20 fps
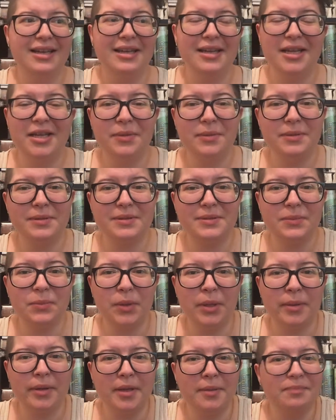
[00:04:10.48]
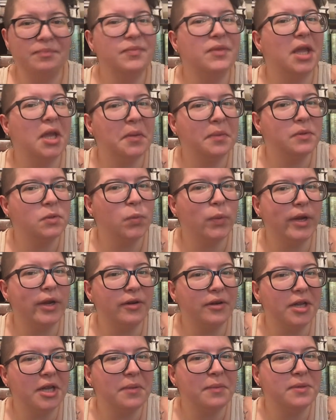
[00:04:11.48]
It was
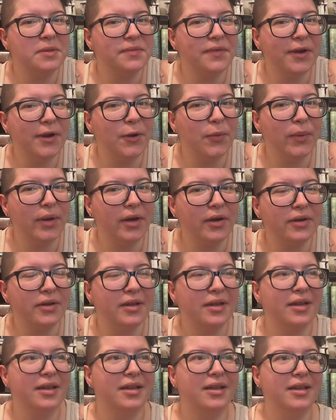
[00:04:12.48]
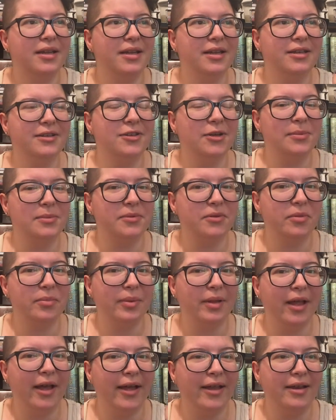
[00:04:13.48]
weird. It was very weird in terms of the
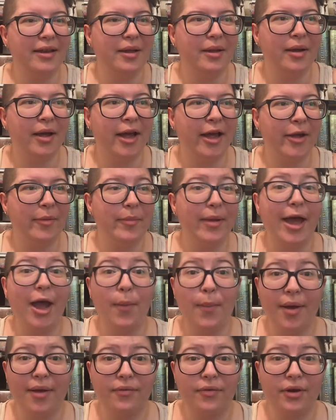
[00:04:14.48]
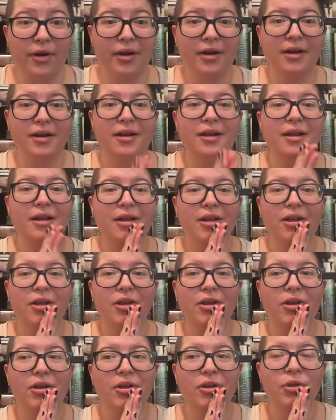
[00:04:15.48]
plot. However,
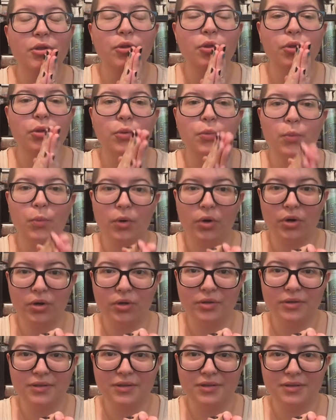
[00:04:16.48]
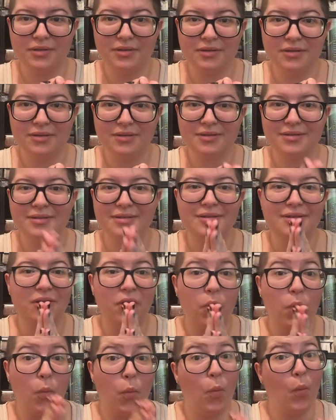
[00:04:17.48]
the world.
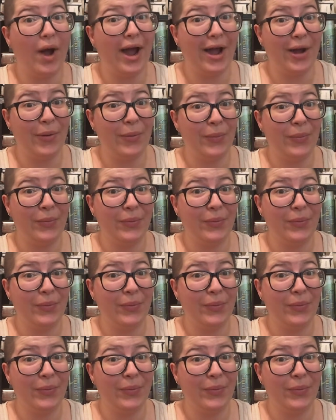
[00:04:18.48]
Wow.